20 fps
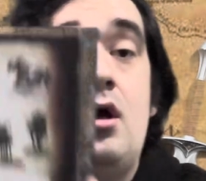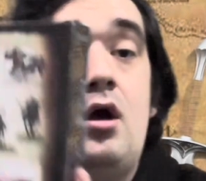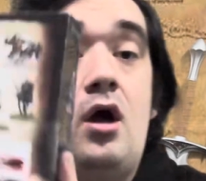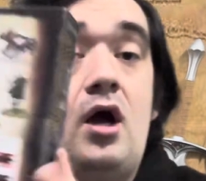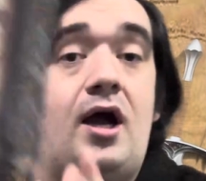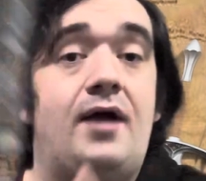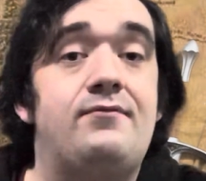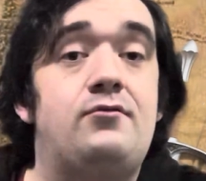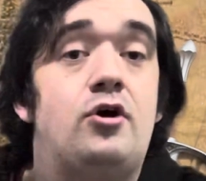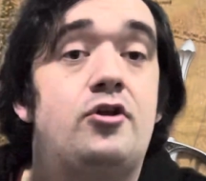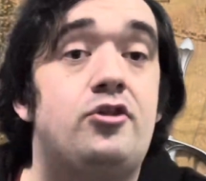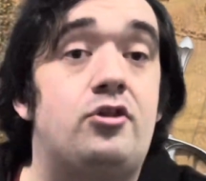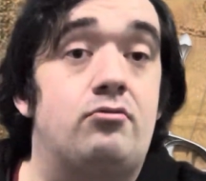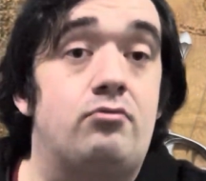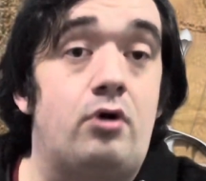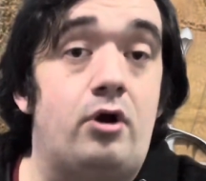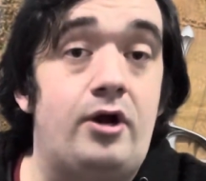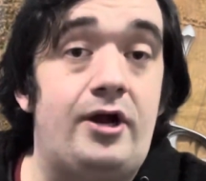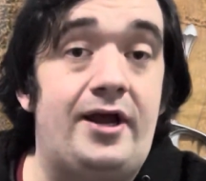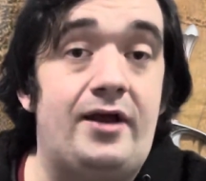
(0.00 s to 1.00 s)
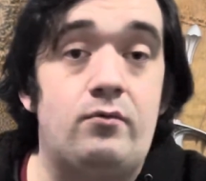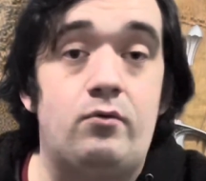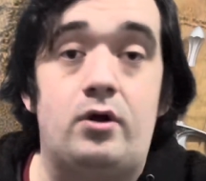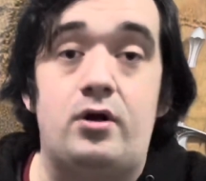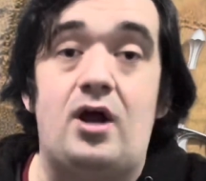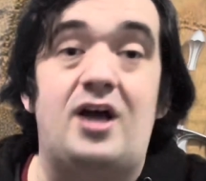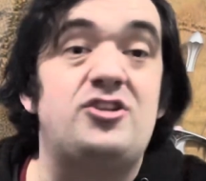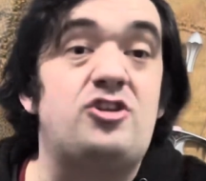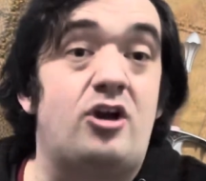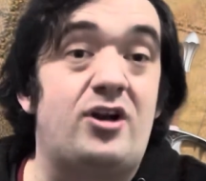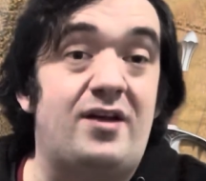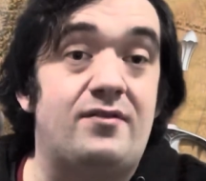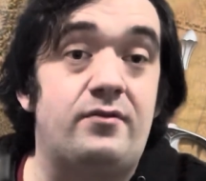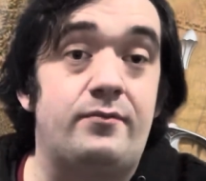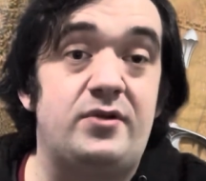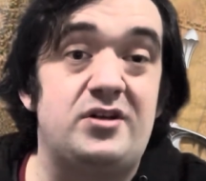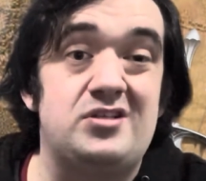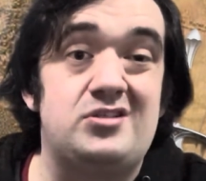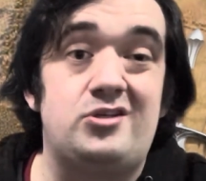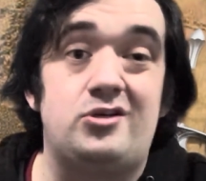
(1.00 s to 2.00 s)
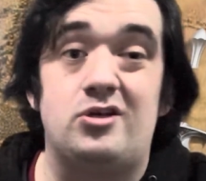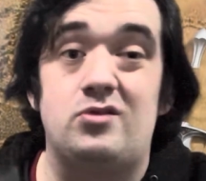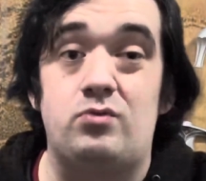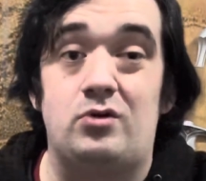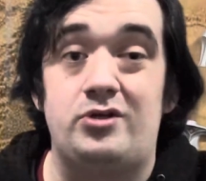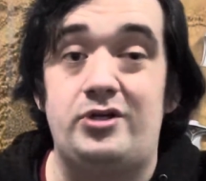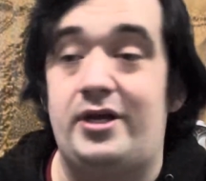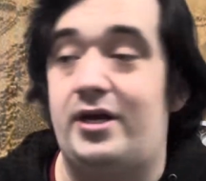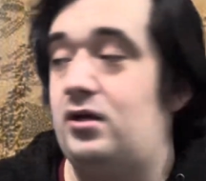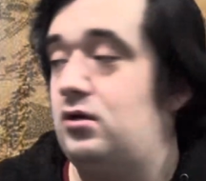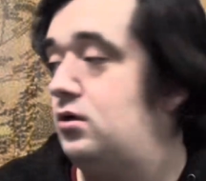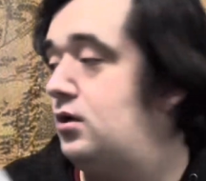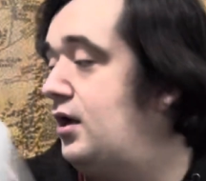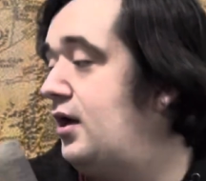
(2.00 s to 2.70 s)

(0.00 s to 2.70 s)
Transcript: I've got the Rohan one. I don't have the Minas Tirith one yet.